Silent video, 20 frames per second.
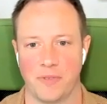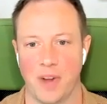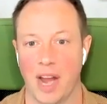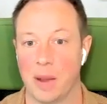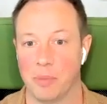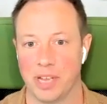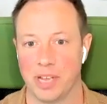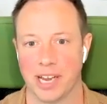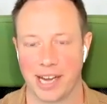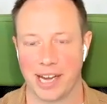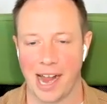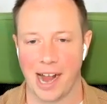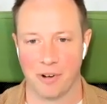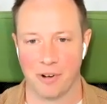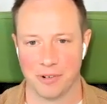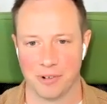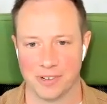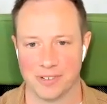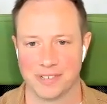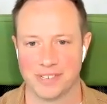family
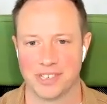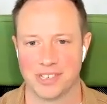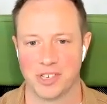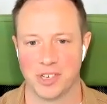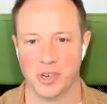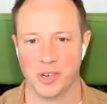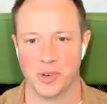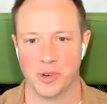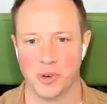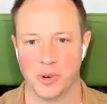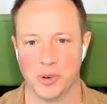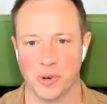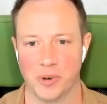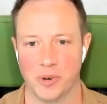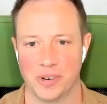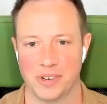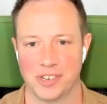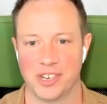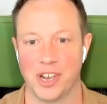accountant to